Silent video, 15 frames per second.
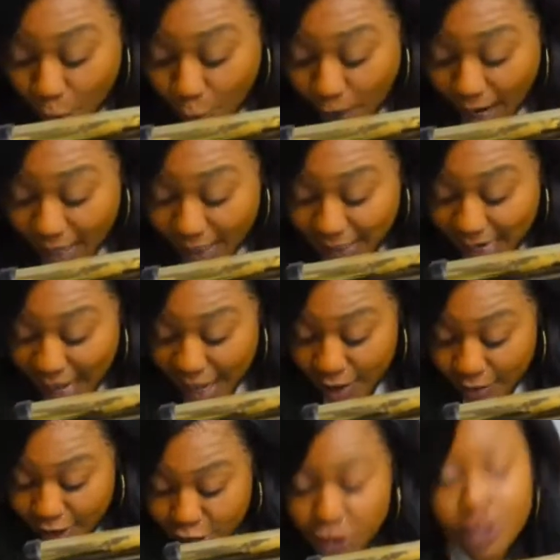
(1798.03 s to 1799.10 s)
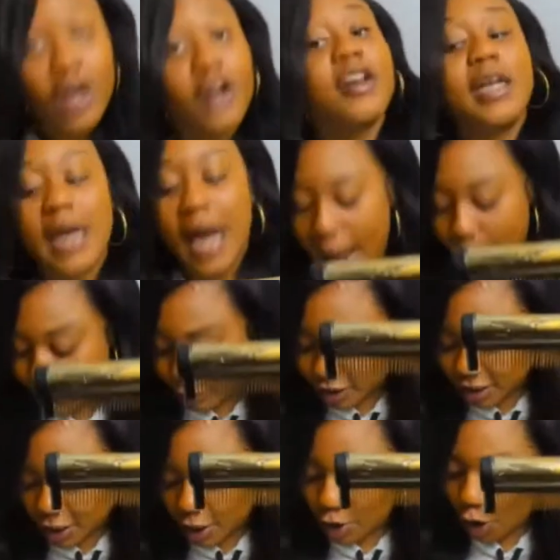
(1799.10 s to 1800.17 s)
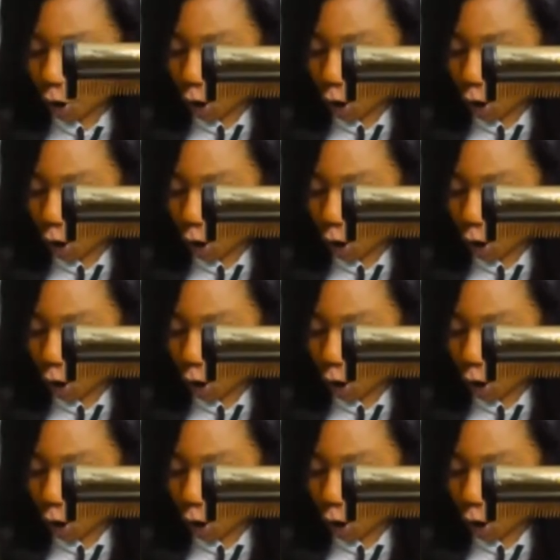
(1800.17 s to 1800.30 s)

but right now it's 39%